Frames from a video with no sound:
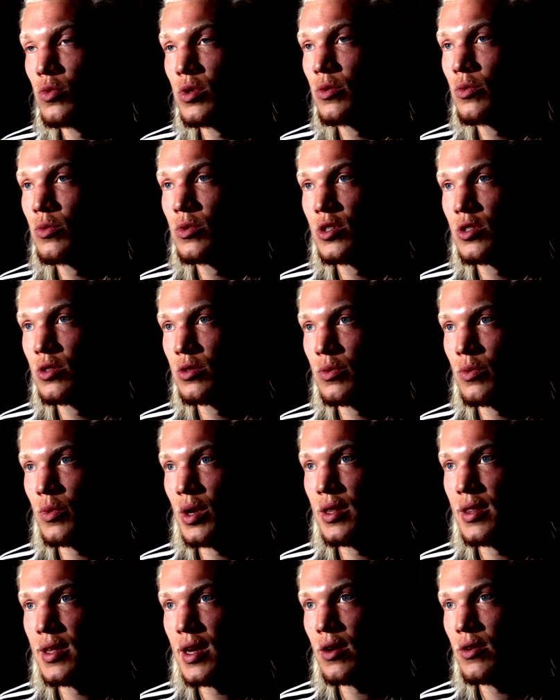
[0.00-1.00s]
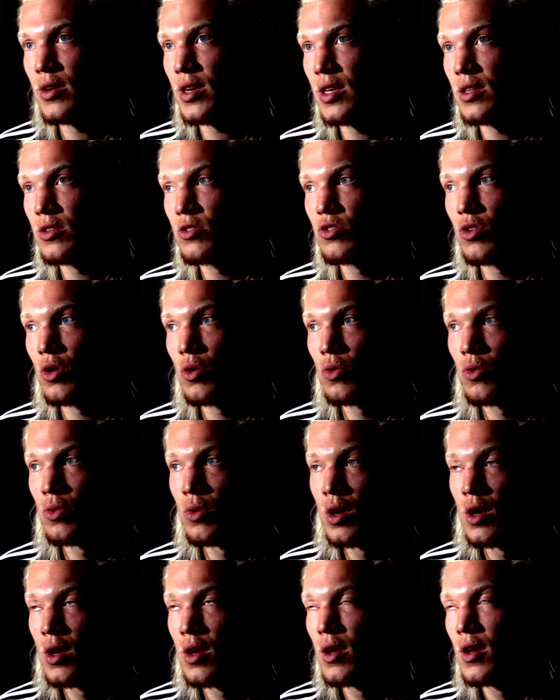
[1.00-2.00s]
we just went down again. So
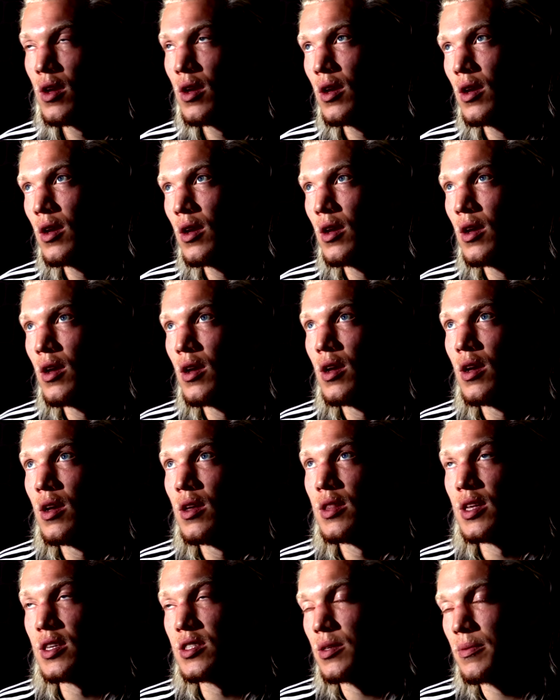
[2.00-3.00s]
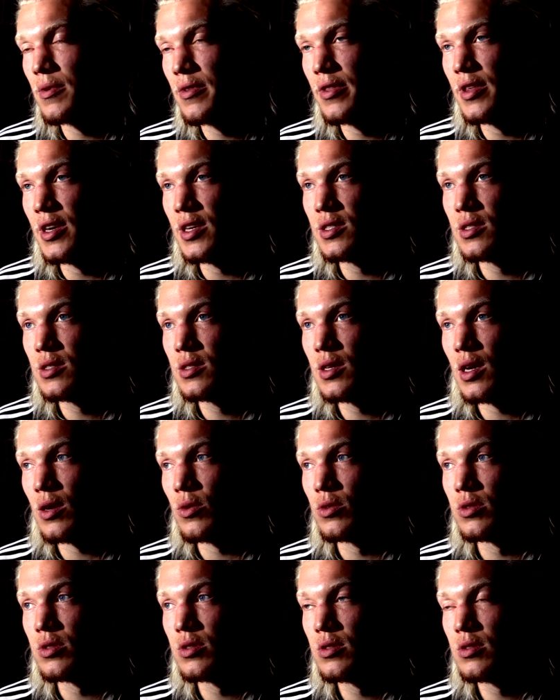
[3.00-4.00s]
that's some of the things I
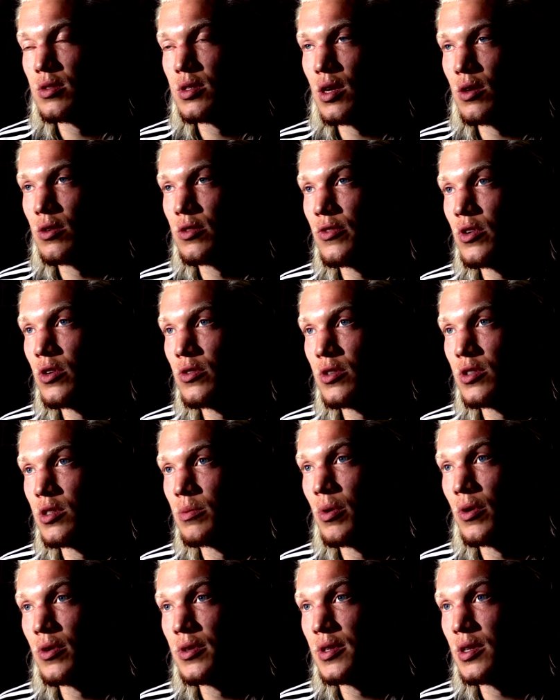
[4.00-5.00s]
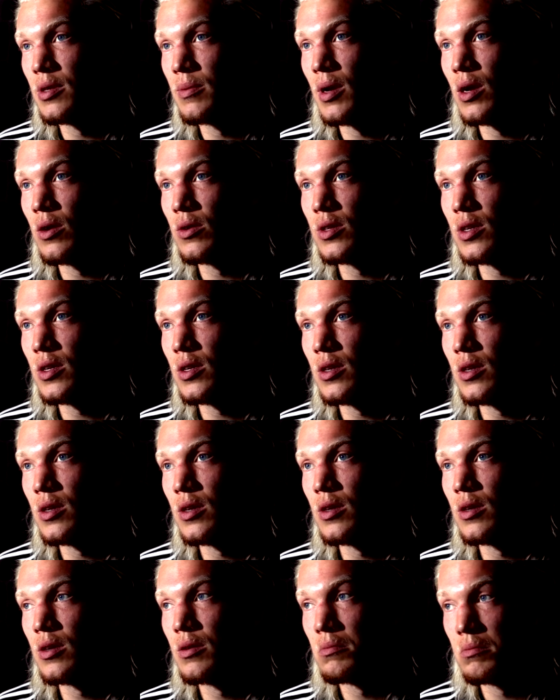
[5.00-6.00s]
was very disappointed about,
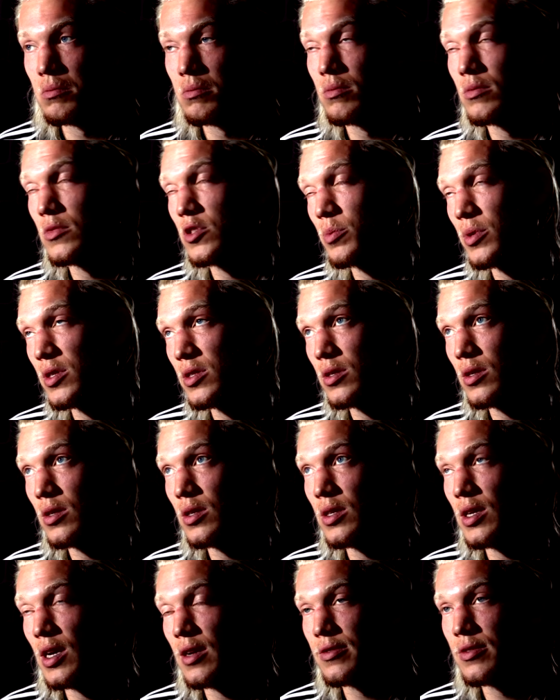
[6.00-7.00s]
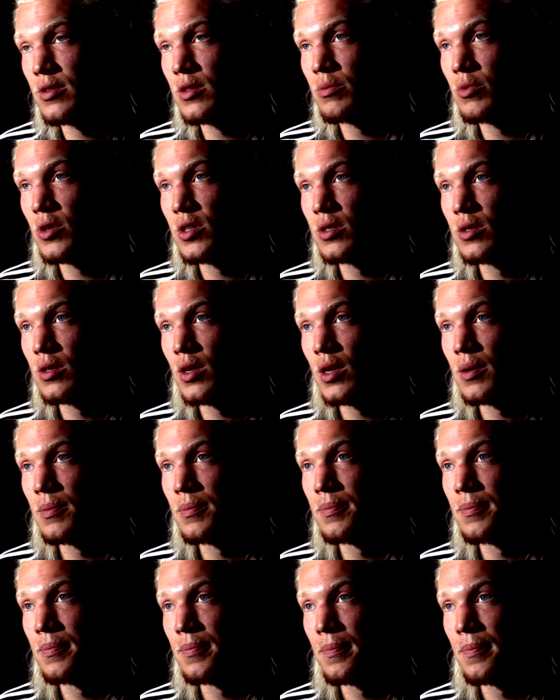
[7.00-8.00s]
especially after the Preston game.